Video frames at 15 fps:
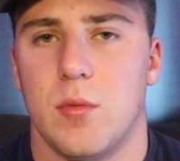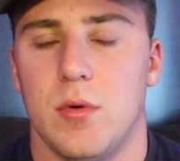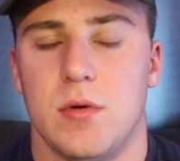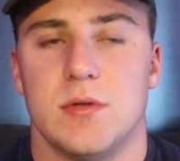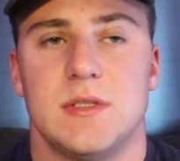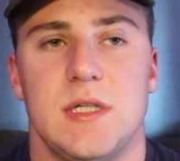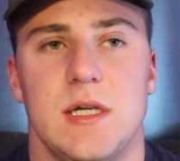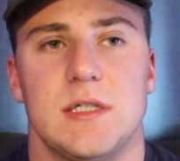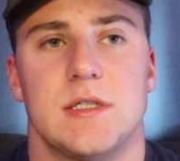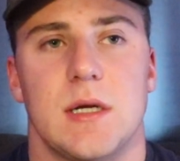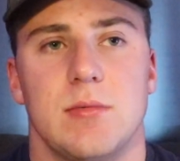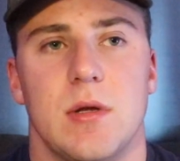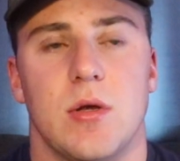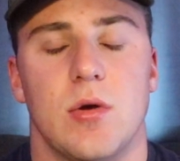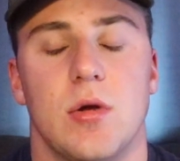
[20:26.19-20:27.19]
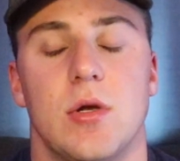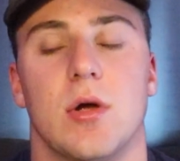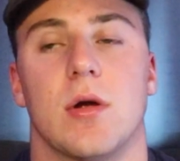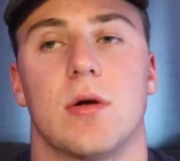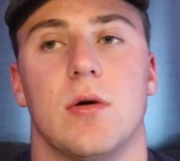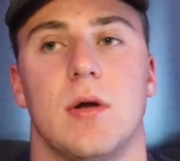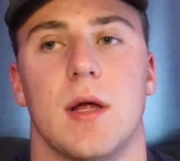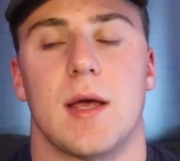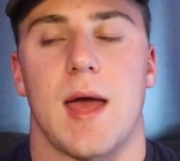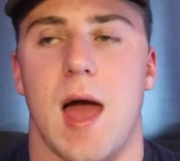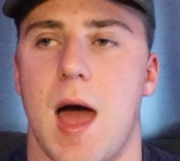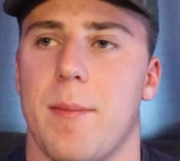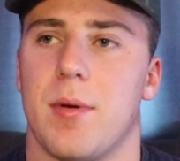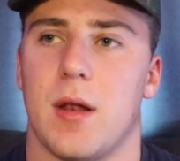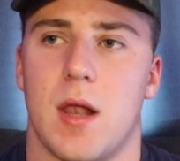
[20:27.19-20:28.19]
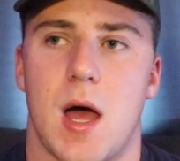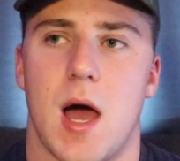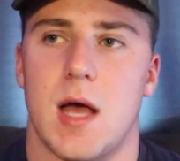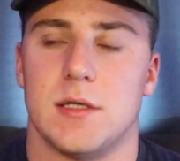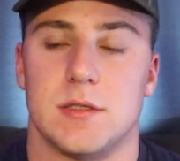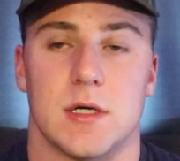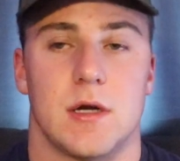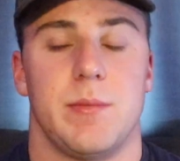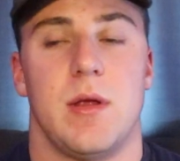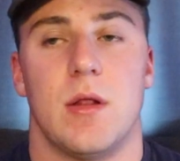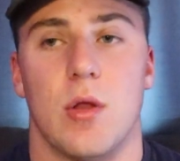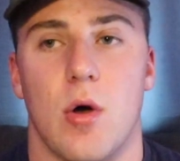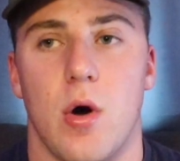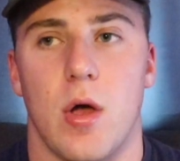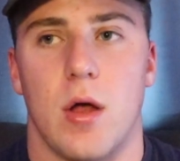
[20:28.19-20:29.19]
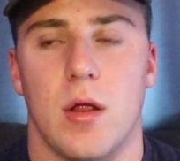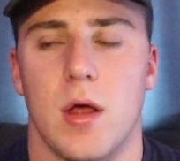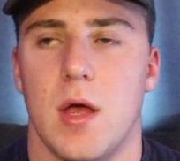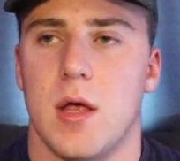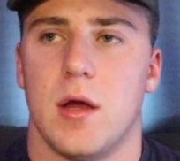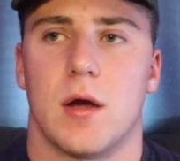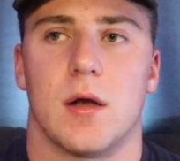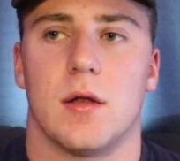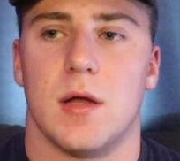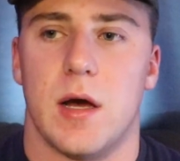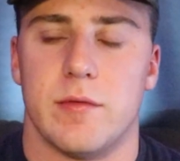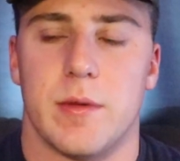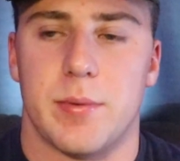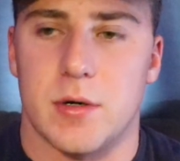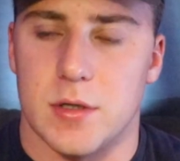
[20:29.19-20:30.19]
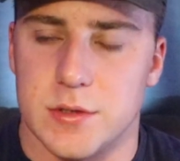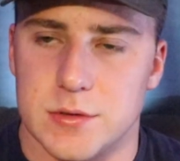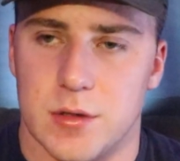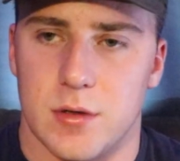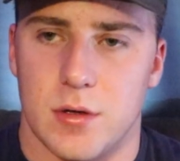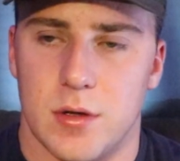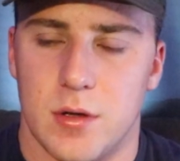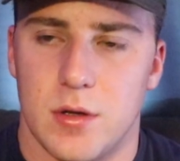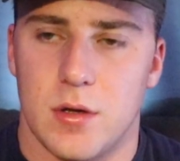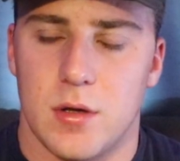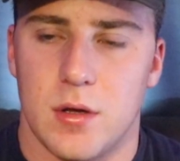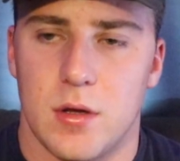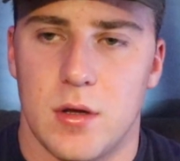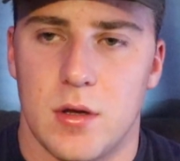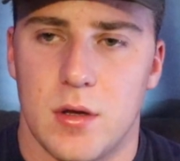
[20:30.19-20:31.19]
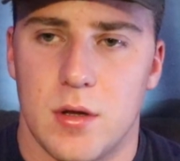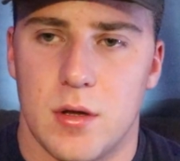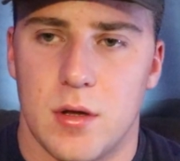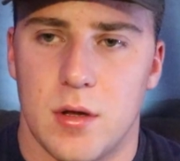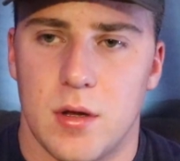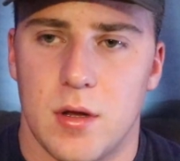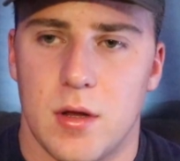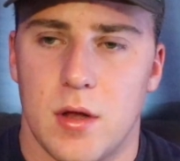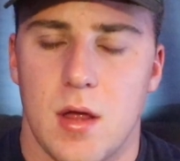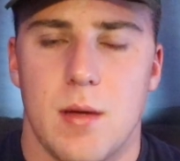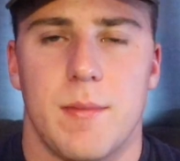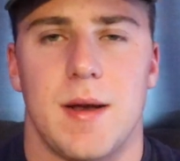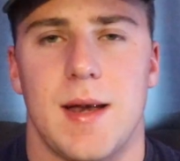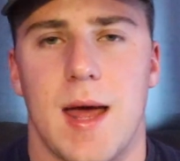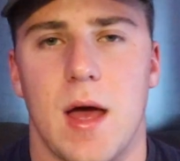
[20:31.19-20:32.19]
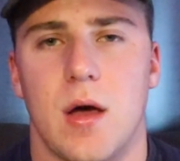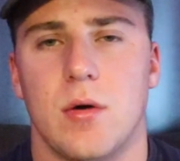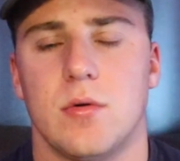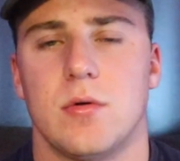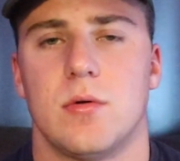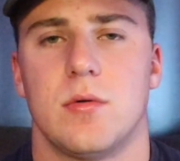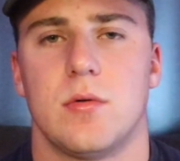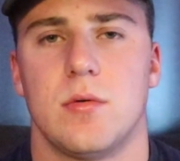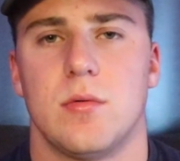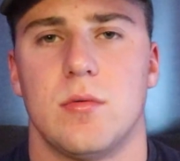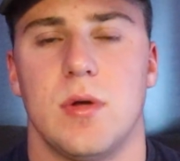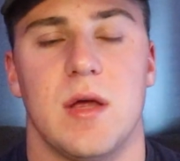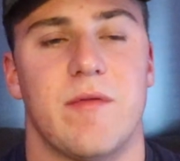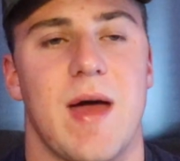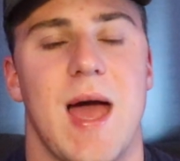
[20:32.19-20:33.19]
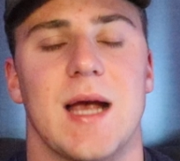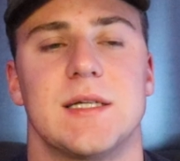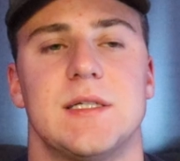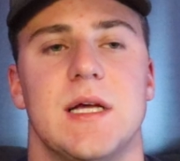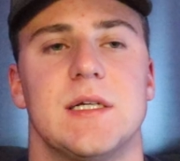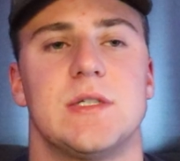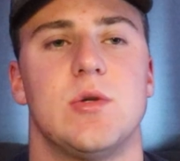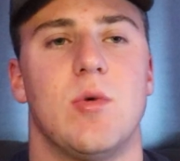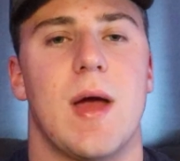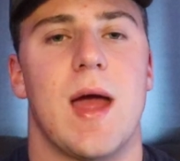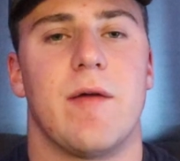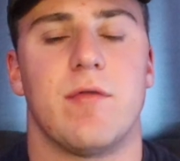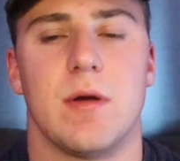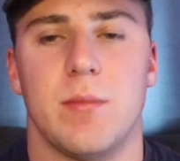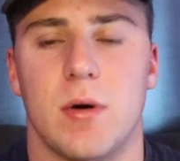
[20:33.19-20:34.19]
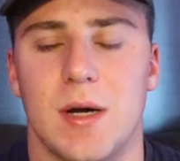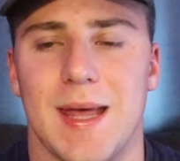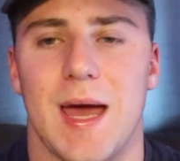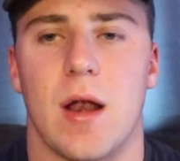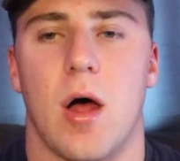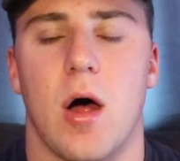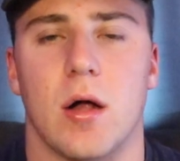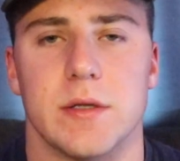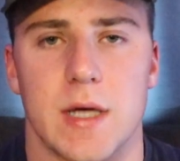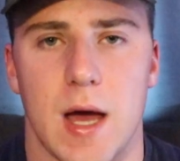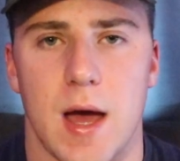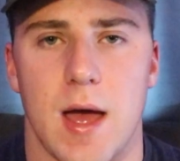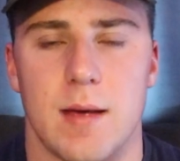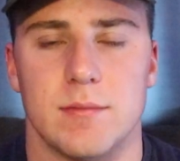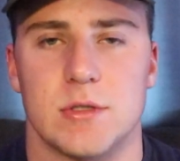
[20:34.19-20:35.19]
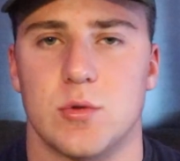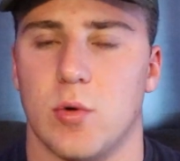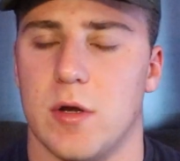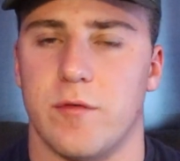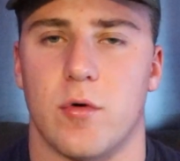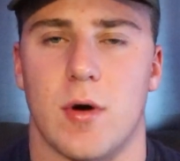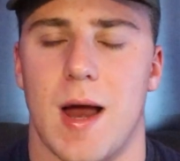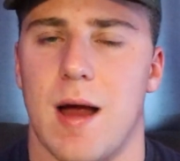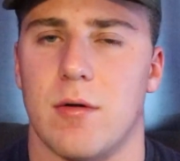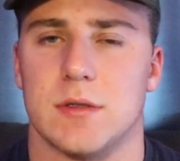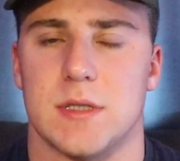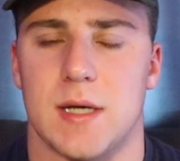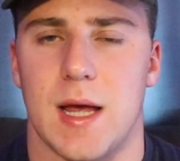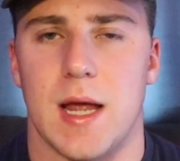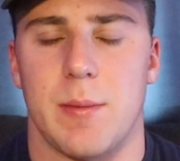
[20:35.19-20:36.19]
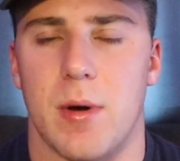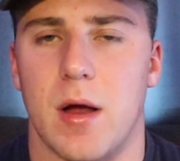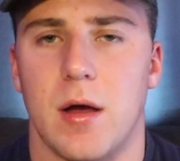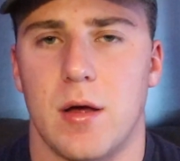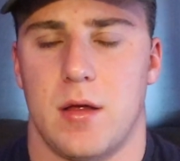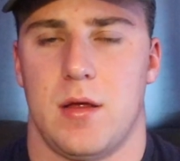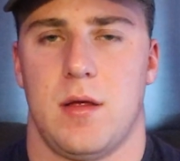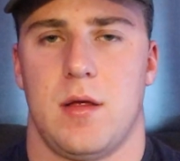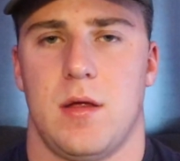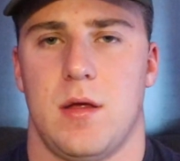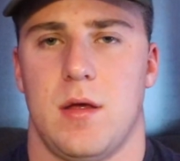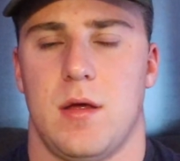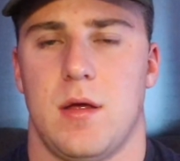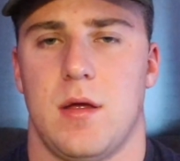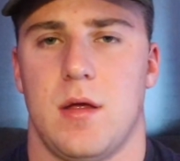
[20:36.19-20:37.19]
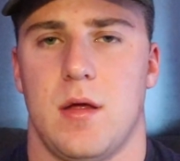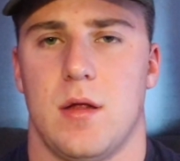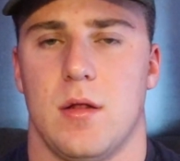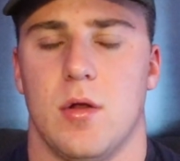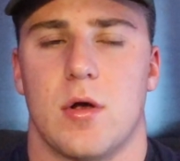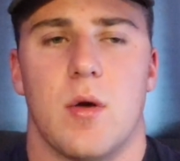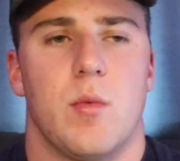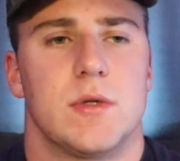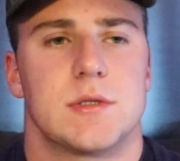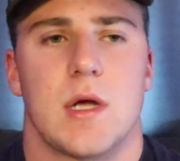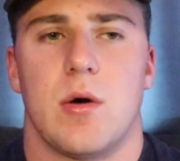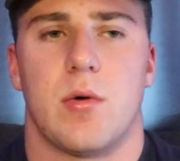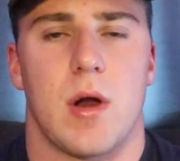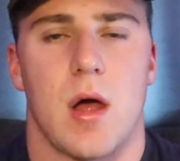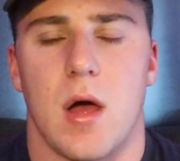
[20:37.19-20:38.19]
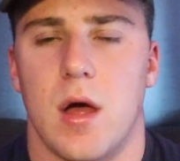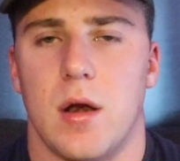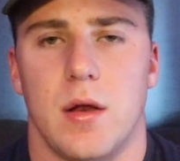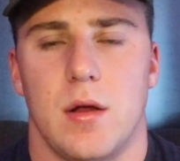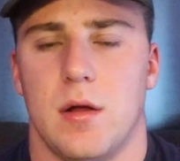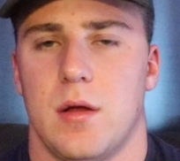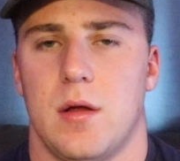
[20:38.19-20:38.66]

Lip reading: When you see something good, you're going to capitalize. You're going to be loyal. You're going to love the person. But now, we have access to everybody at all times, 24 hours a day, bruh. Look at what's going on.